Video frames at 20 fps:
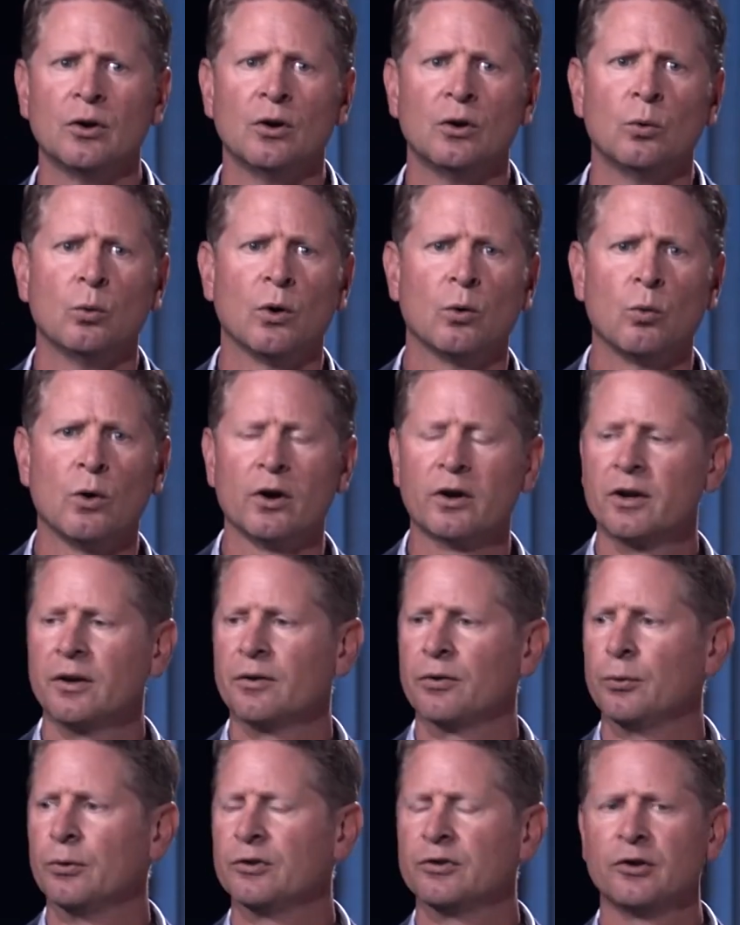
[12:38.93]
were working
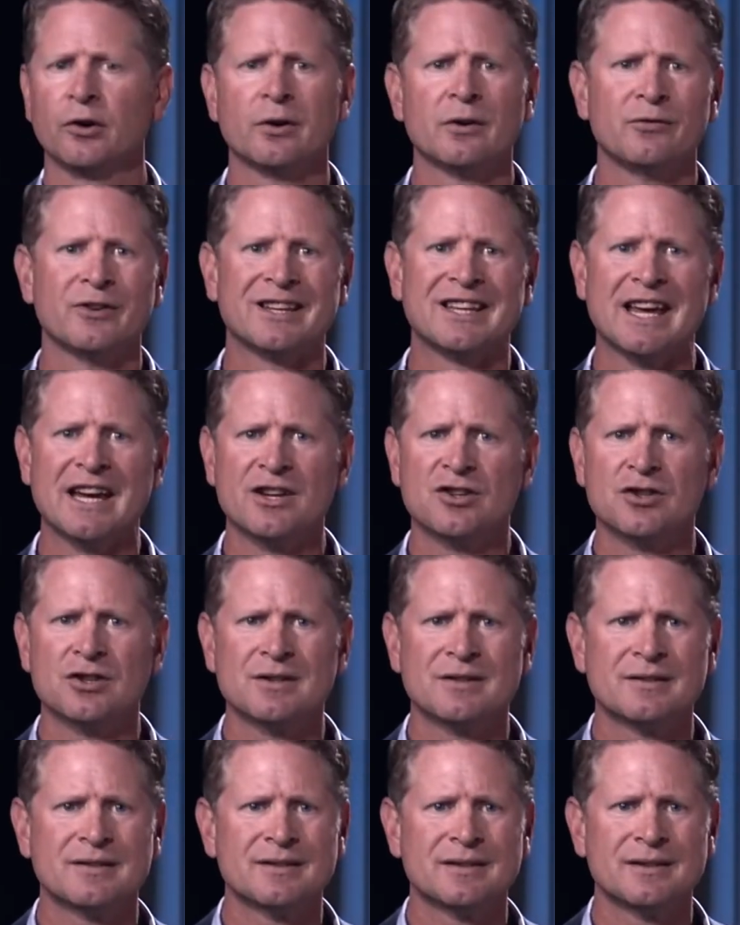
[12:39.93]
through
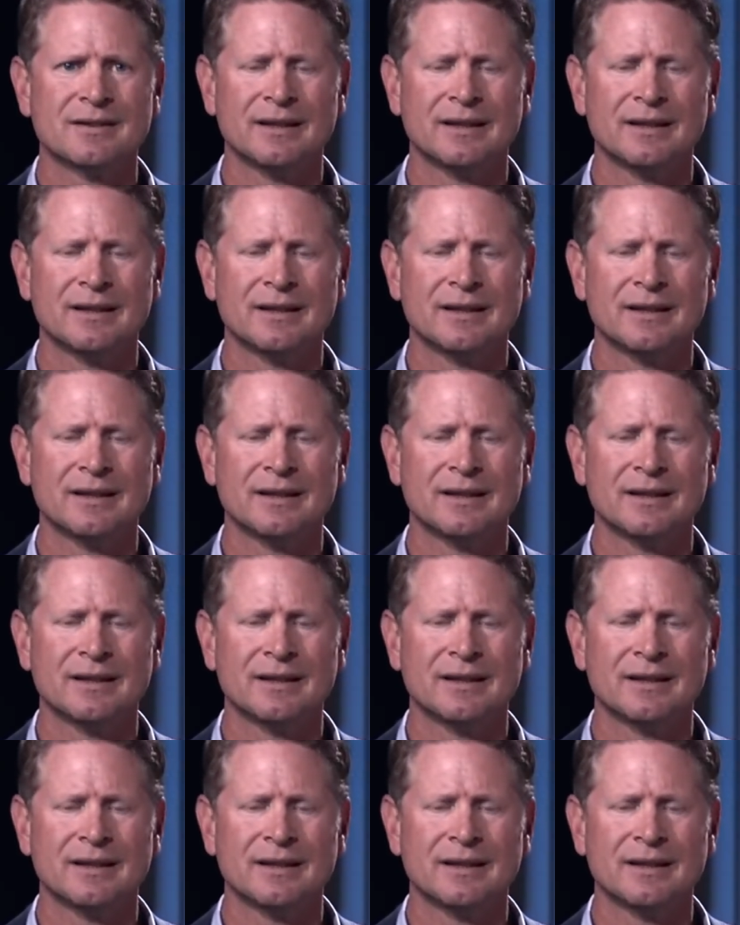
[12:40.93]
certifications